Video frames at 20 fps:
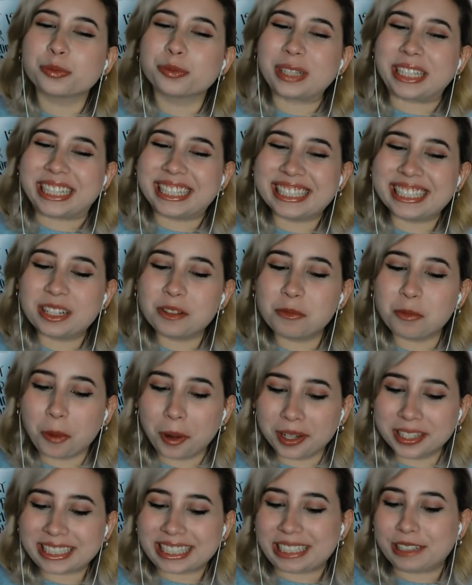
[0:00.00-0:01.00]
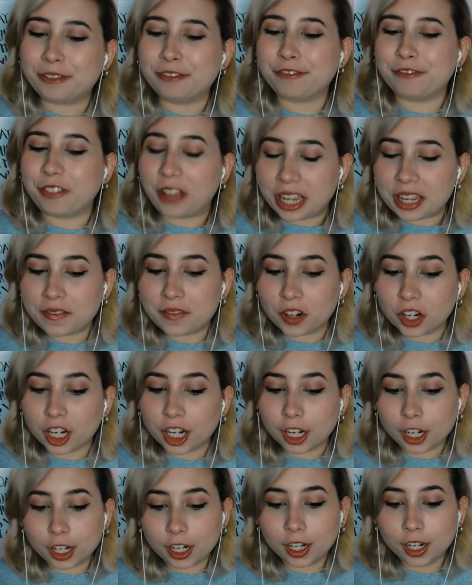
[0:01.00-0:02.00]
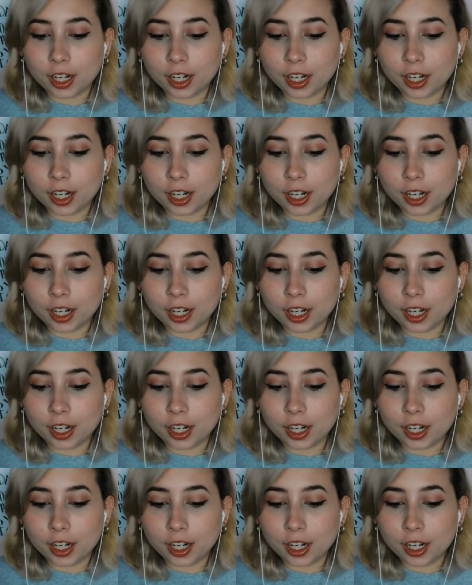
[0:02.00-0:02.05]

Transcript: really want a favor?